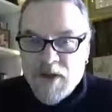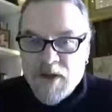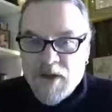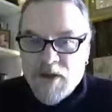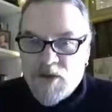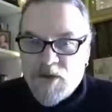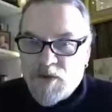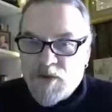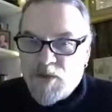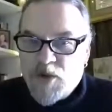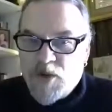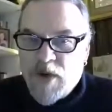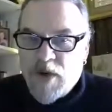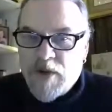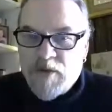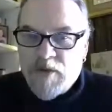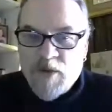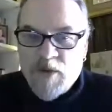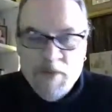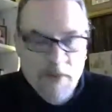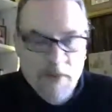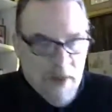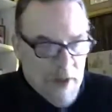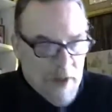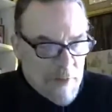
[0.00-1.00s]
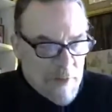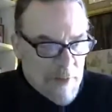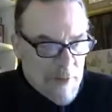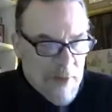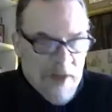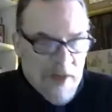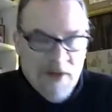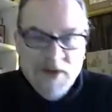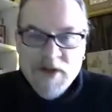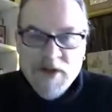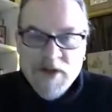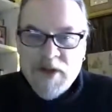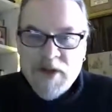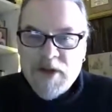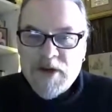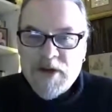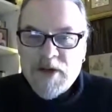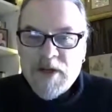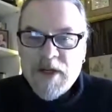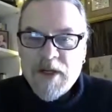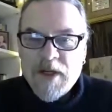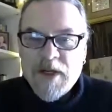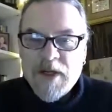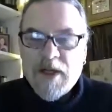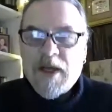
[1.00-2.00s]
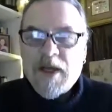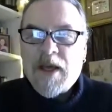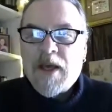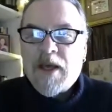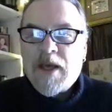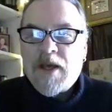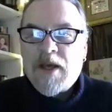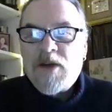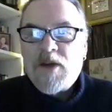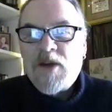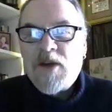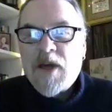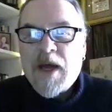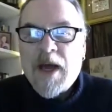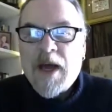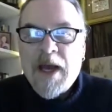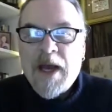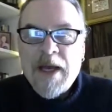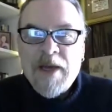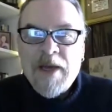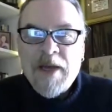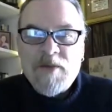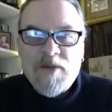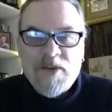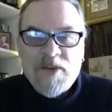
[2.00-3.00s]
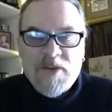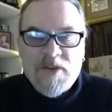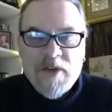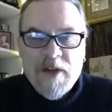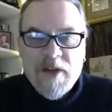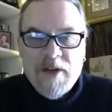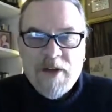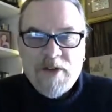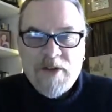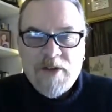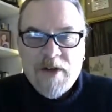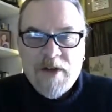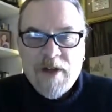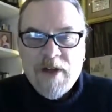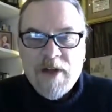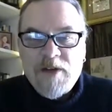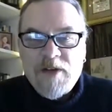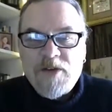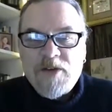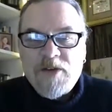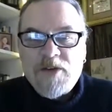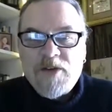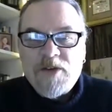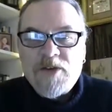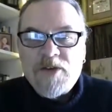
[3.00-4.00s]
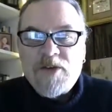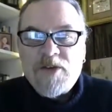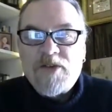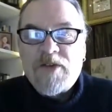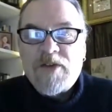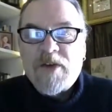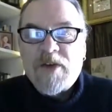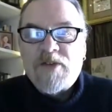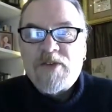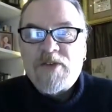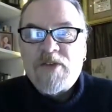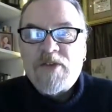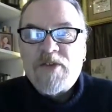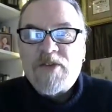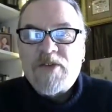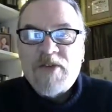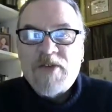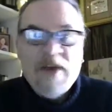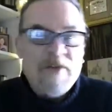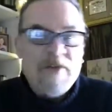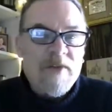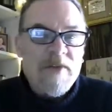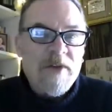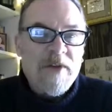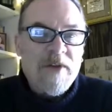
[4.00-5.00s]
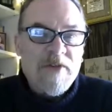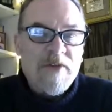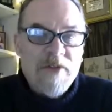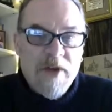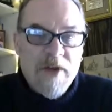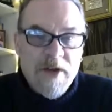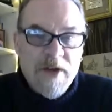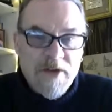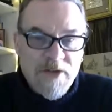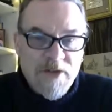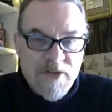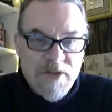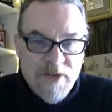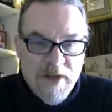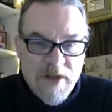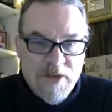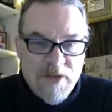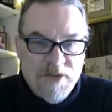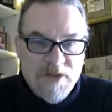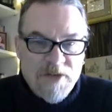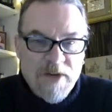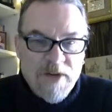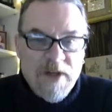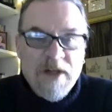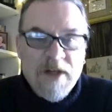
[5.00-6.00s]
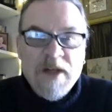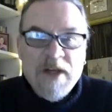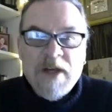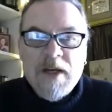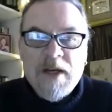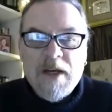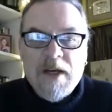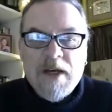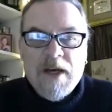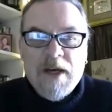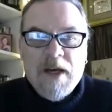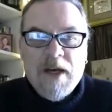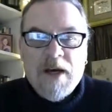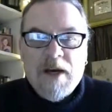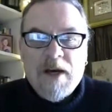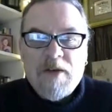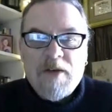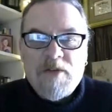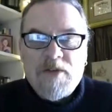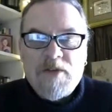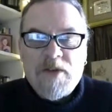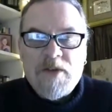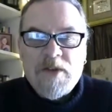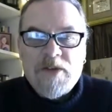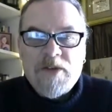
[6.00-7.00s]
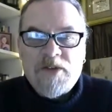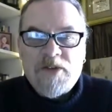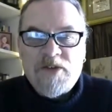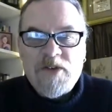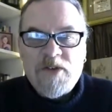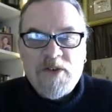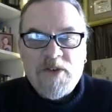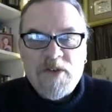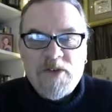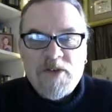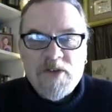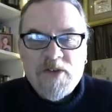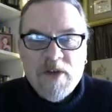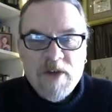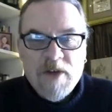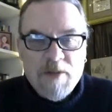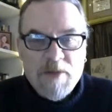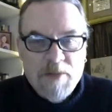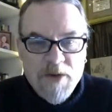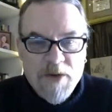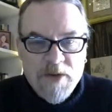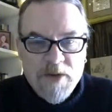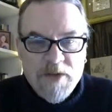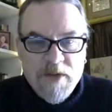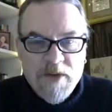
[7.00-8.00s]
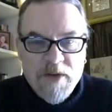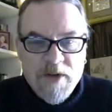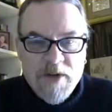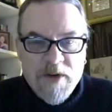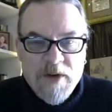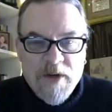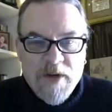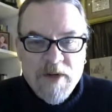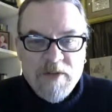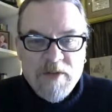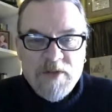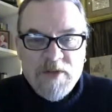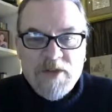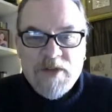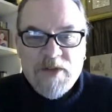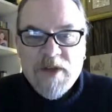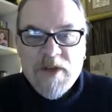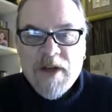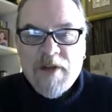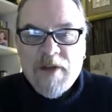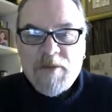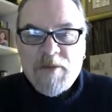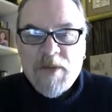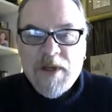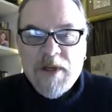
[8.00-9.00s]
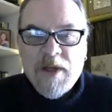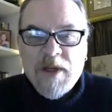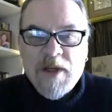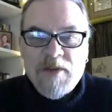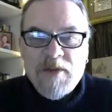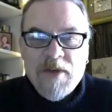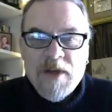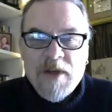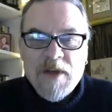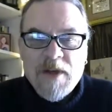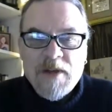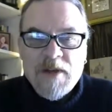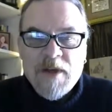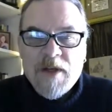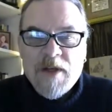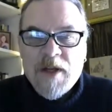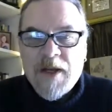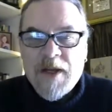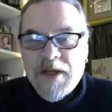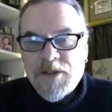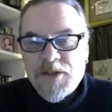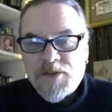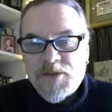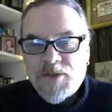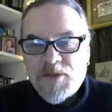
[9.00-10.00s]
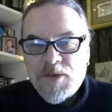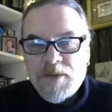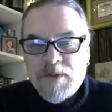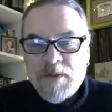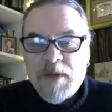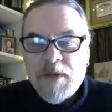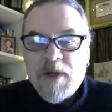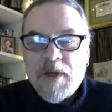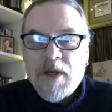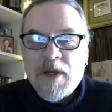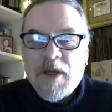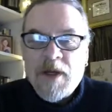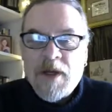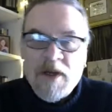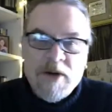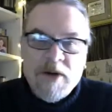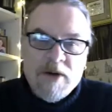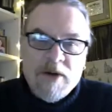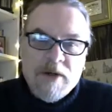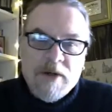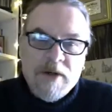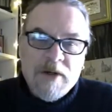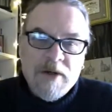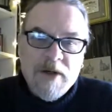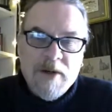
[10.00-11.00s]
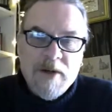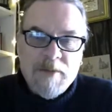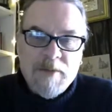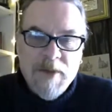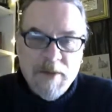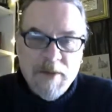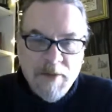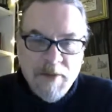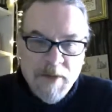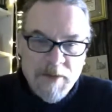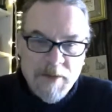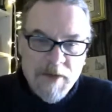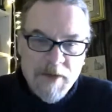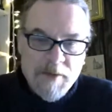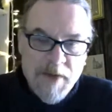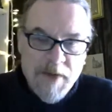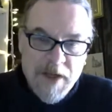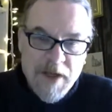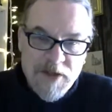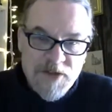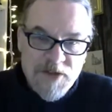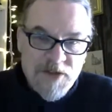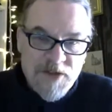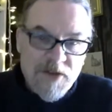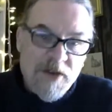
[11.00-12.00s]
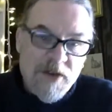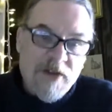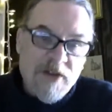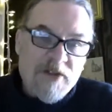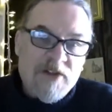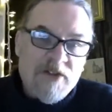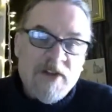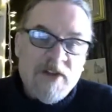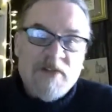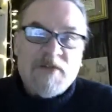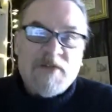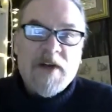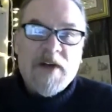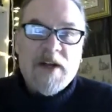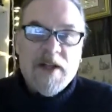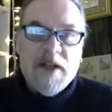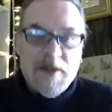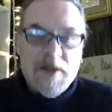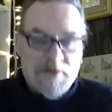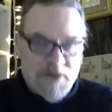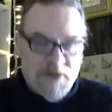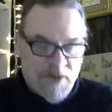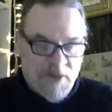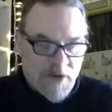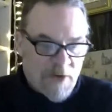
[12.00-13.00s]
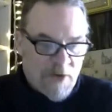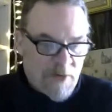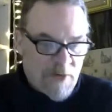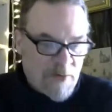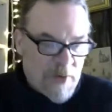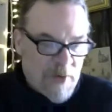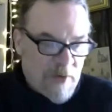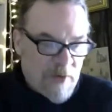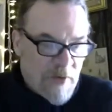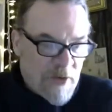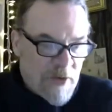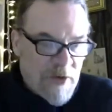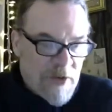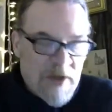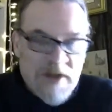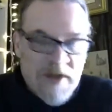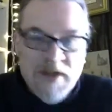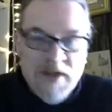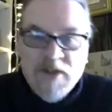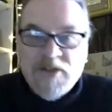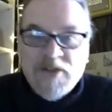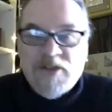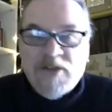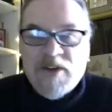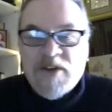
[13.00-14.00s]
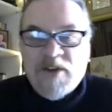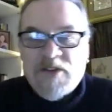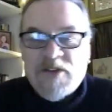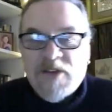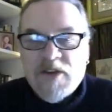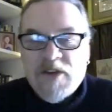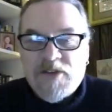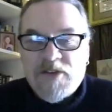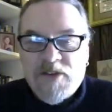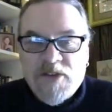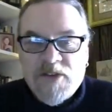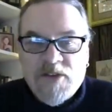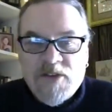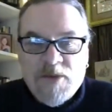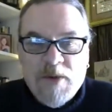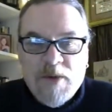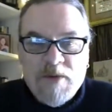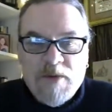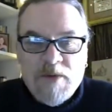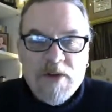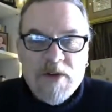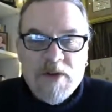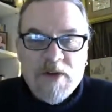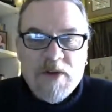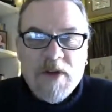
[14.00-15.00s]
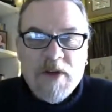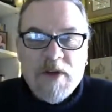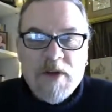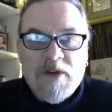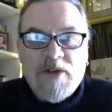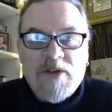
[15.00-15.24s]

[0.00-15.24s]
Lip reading: Good morning, everybody. Michael here, and I have decided today to do session 7, the final session of the series on the birth narratives that I've been giving in the classroom here on my public page. So you can see the final episode. We've already done 6 sessions. We've looked at